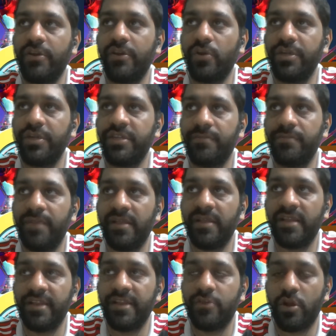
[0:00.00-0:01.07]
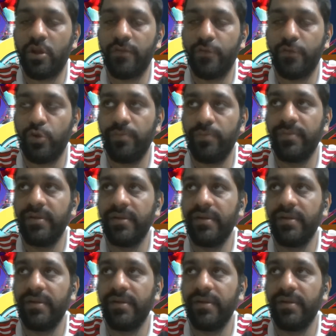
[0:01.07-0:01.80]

Croatian players any sort of room.